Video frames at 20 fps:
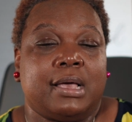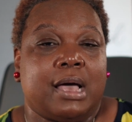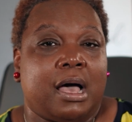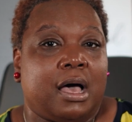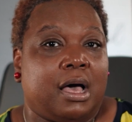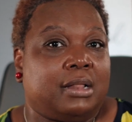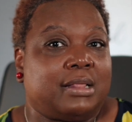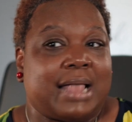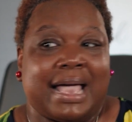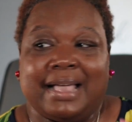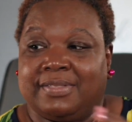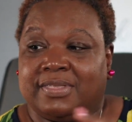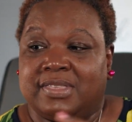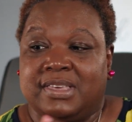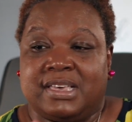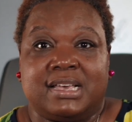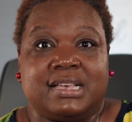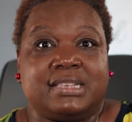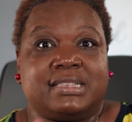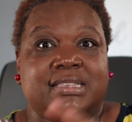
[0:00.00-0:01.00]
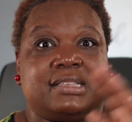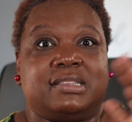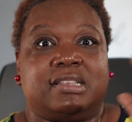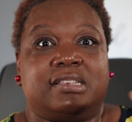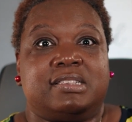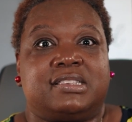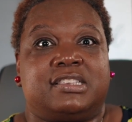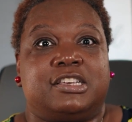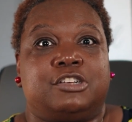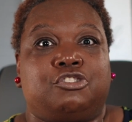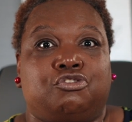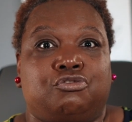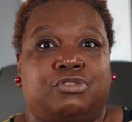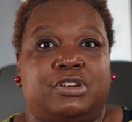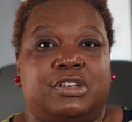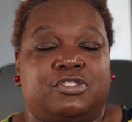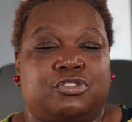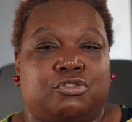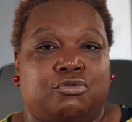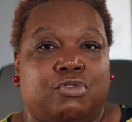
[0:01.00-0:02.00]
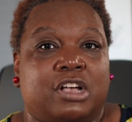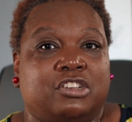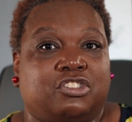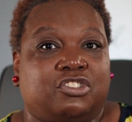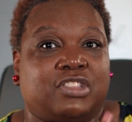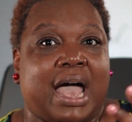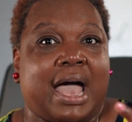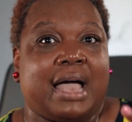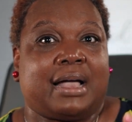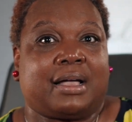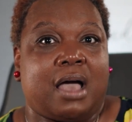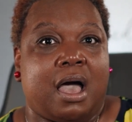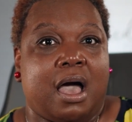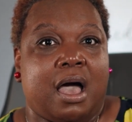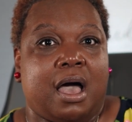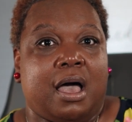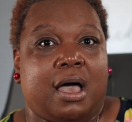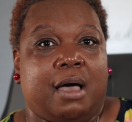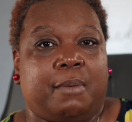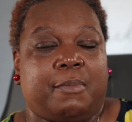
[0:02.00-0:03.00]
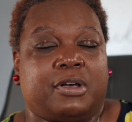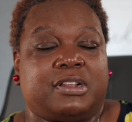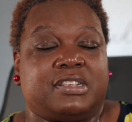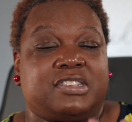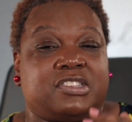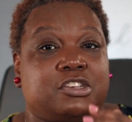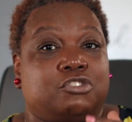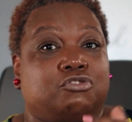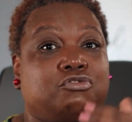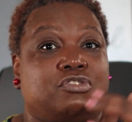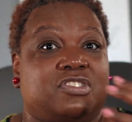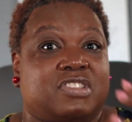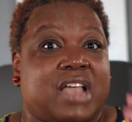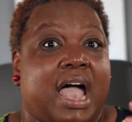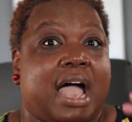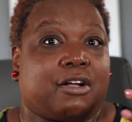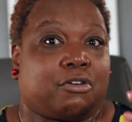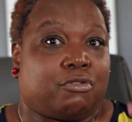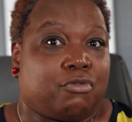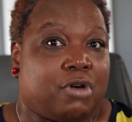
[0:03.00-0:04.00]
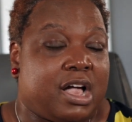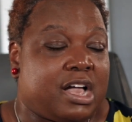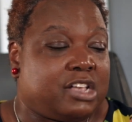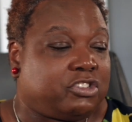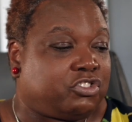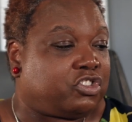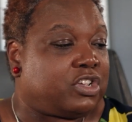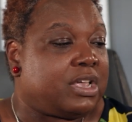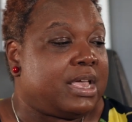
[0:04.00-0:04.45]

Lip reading: like this in the citruscrush.com or the citrus.crush.